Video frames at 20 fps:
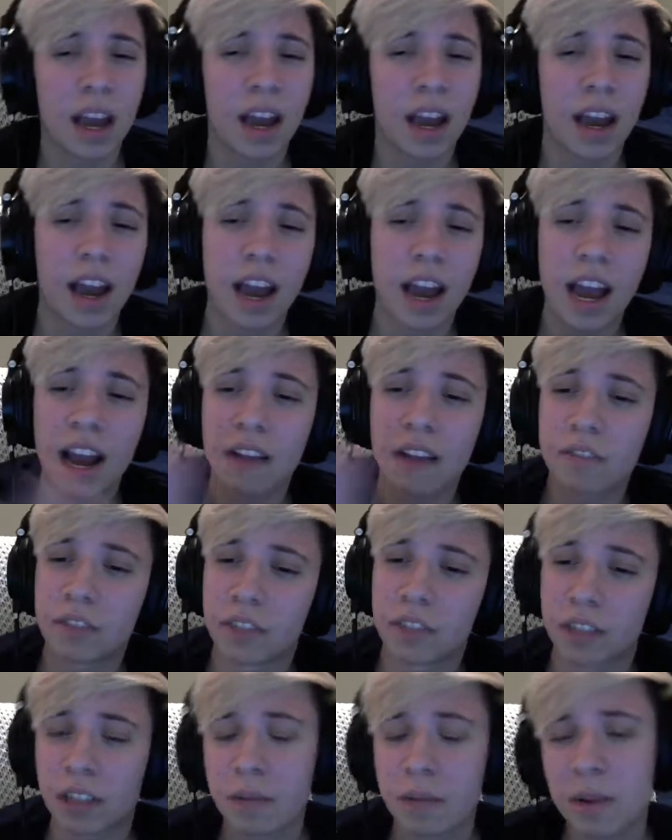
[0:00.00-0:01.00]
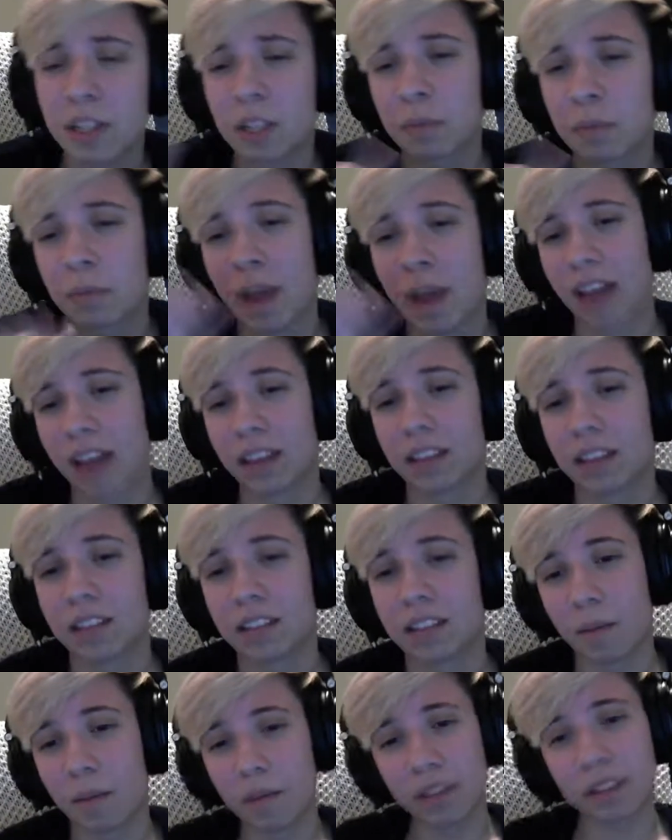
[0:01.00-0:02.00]
after, let me just back this
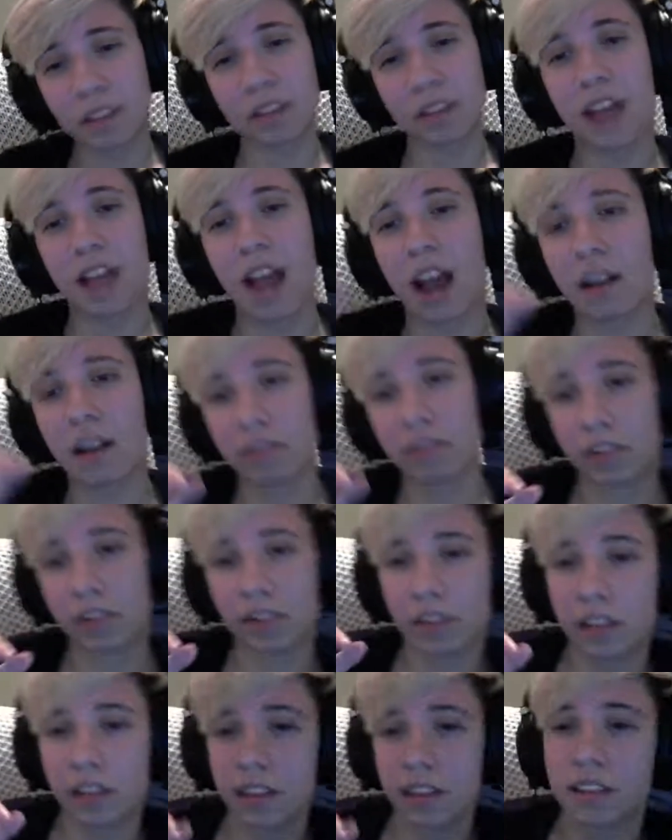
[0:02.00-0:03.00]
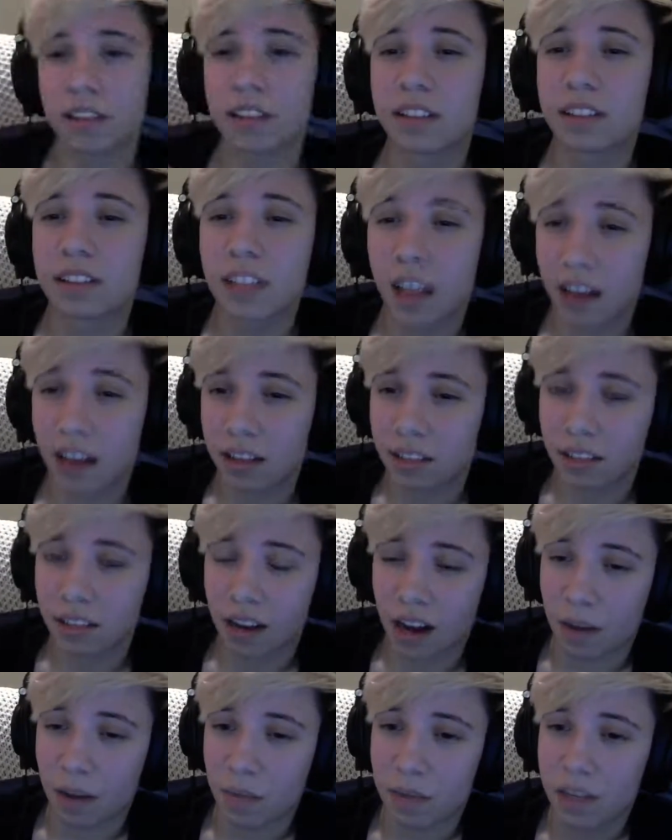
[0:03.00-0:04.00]
up. This is the second
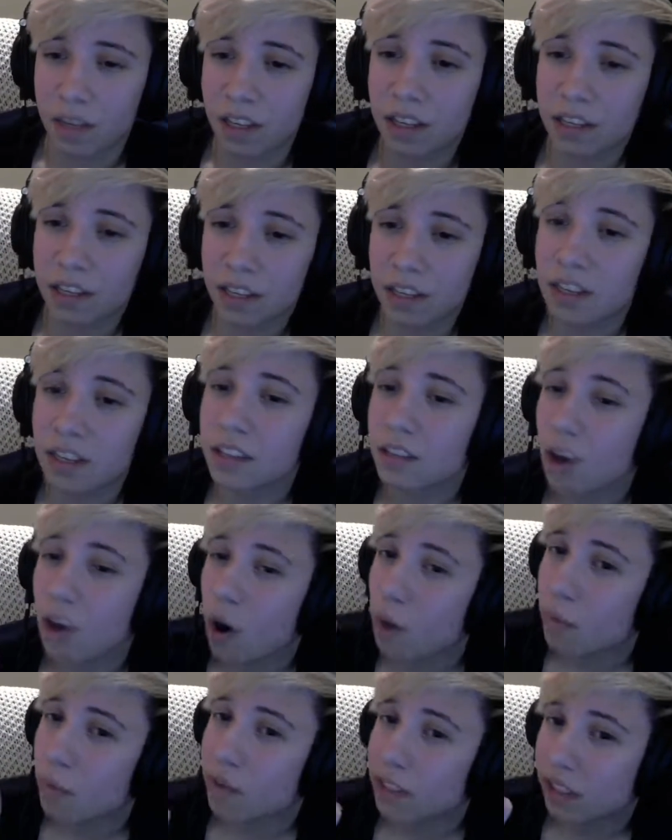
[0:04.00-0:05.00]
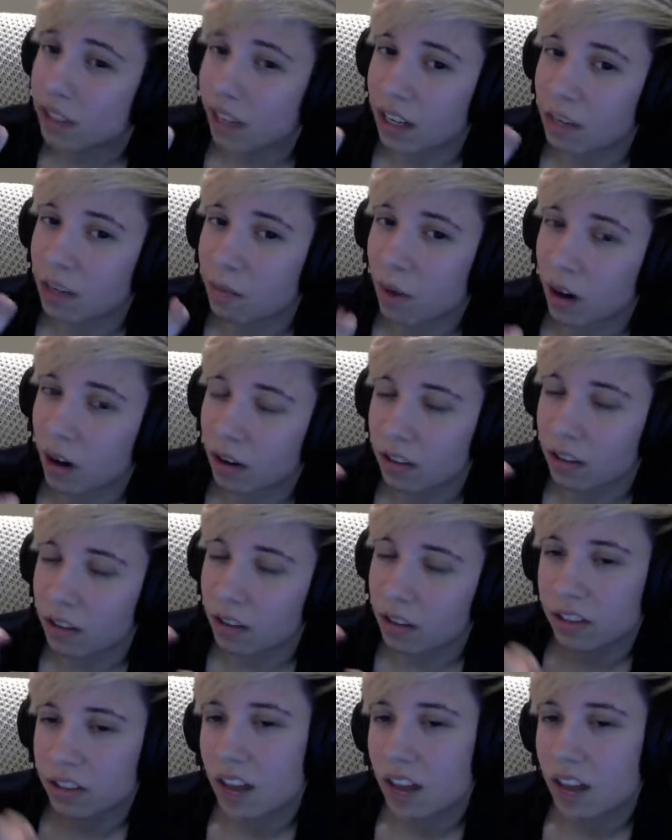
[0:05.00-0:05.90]
time he's opened Kingdom Hearts